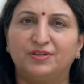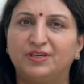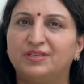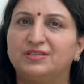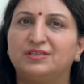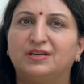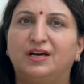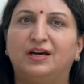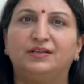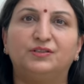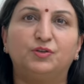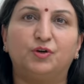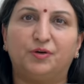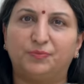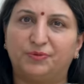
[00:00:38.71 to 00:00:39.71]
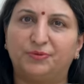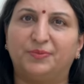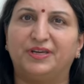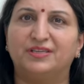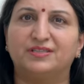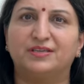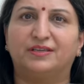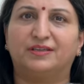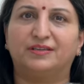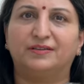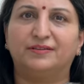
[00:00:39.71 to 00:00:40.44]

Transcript: is uncompromising.